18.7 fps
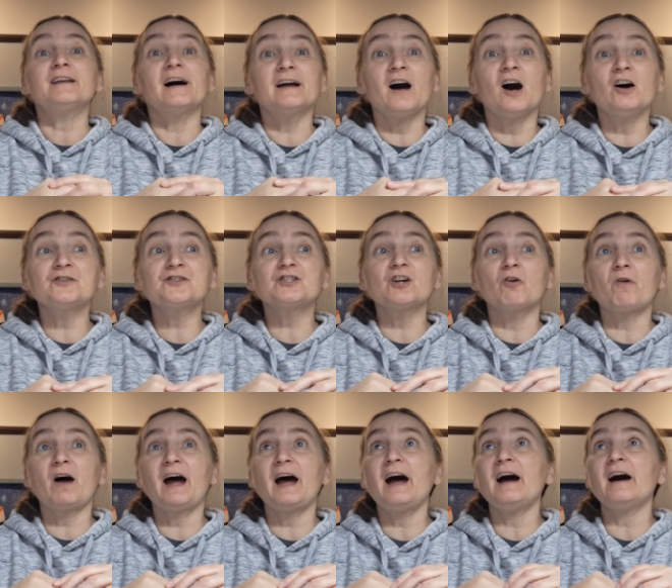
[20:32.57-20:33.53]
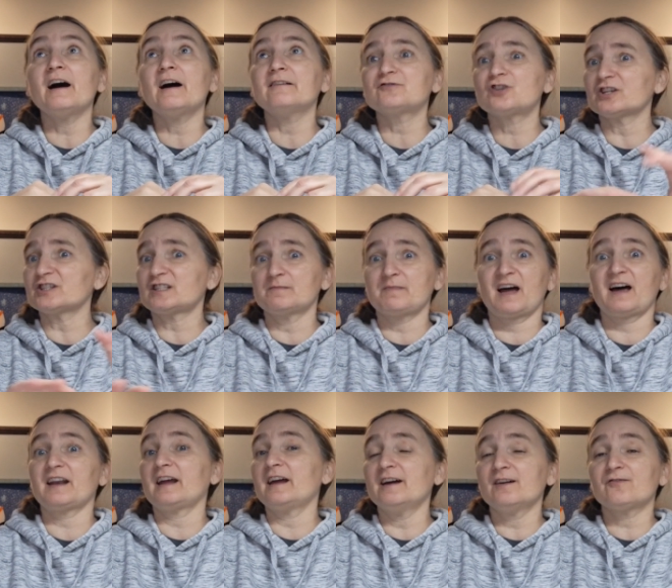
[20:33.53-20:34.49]
They also have just
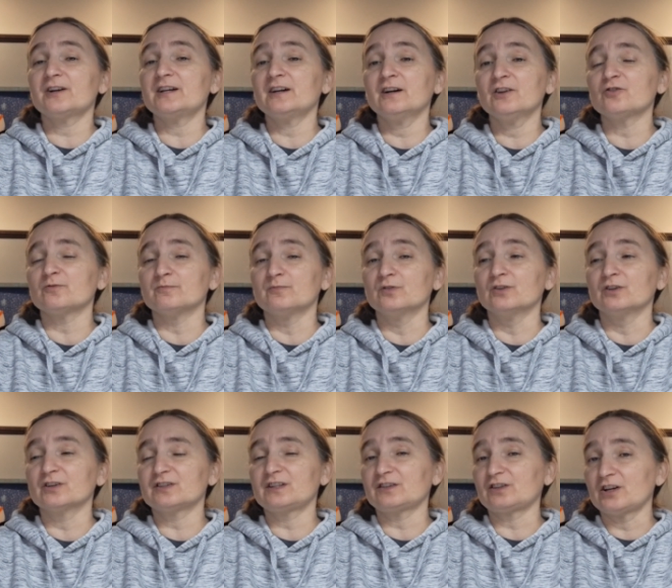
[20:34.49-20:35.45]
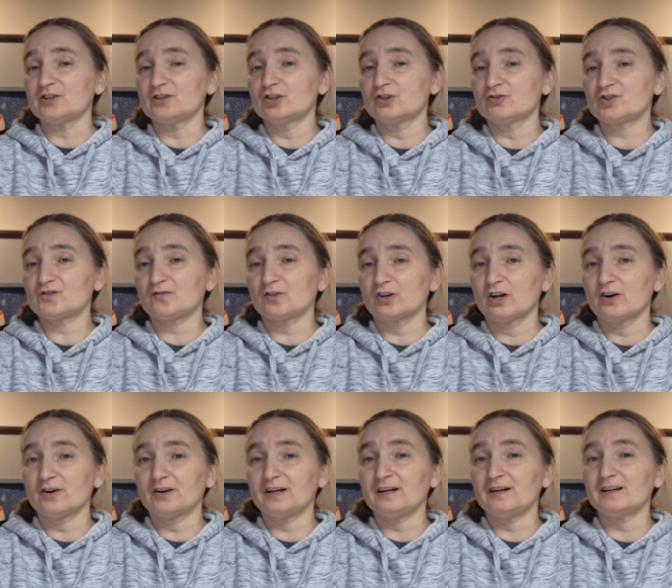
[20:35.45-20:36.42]
about every other book that they use for
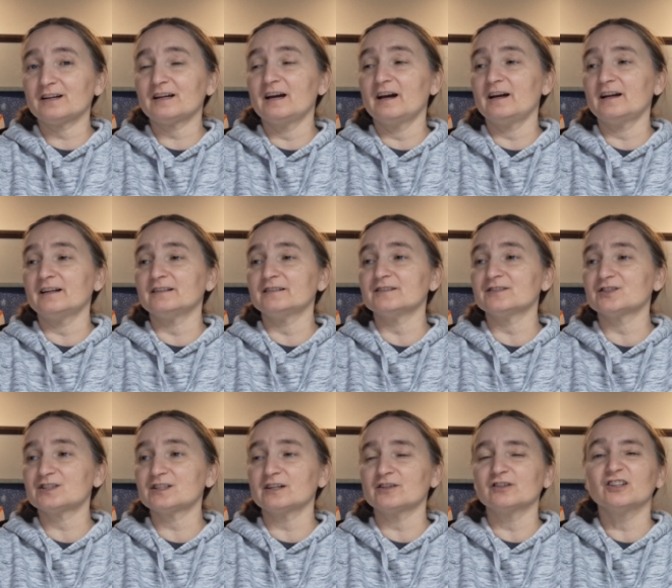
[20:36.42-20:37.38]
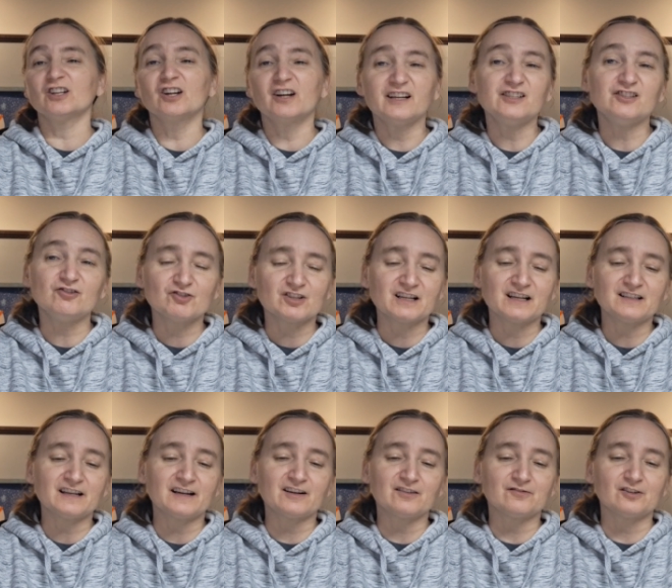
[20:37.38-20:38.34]
learning, and so they use
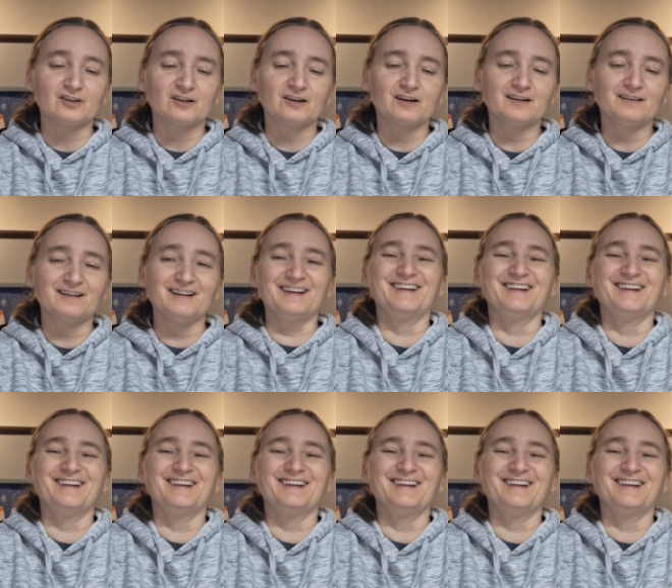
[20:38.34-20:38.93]
that there for learning.